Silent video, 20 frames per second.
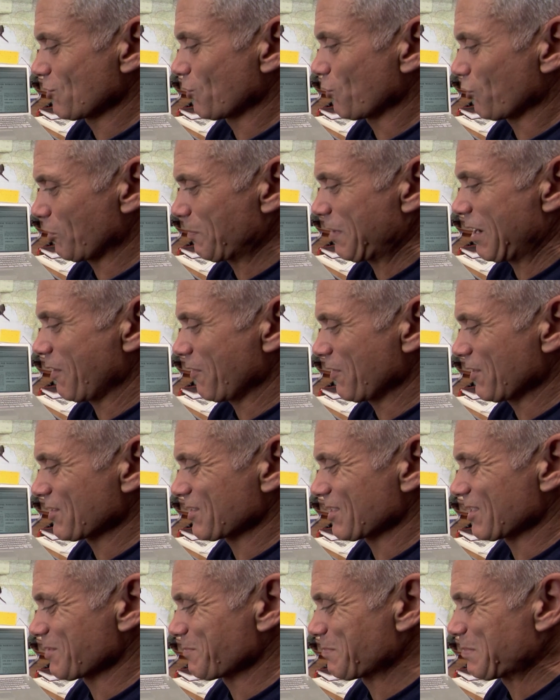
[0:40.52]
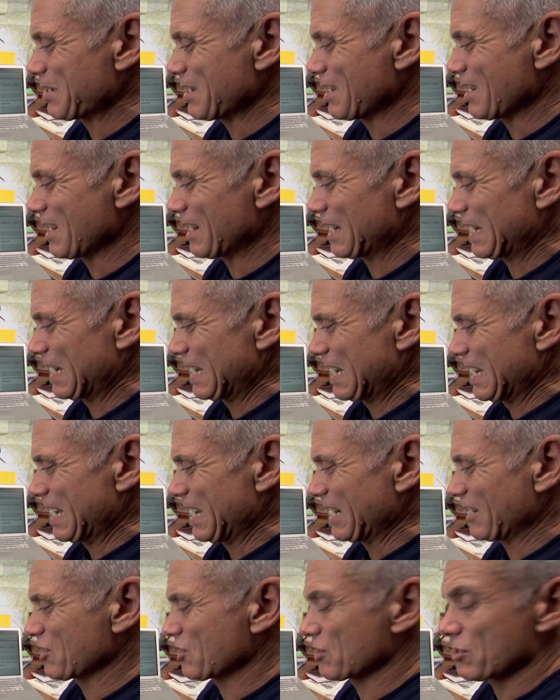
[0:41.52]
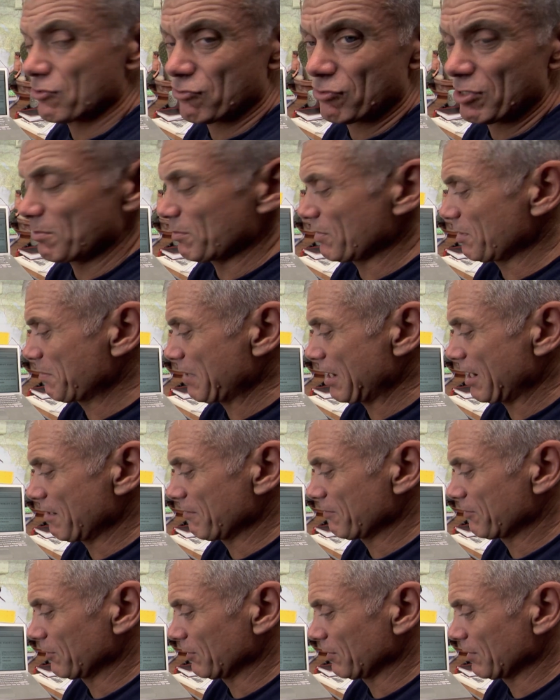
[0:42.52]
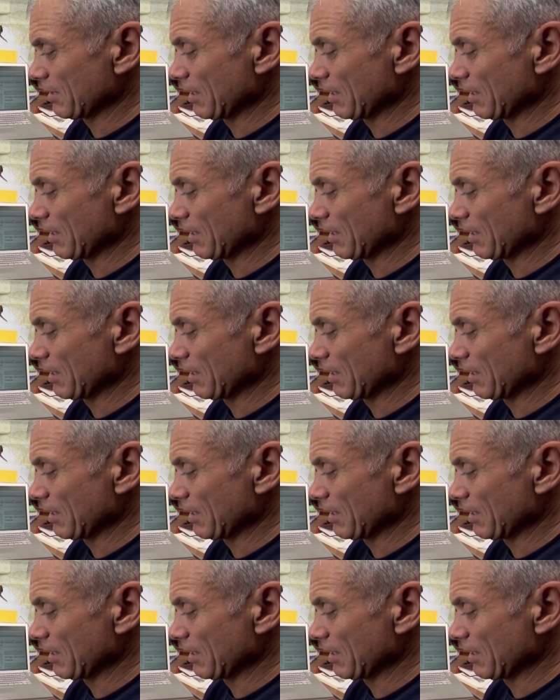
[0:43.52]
talk about this as being extremely painful.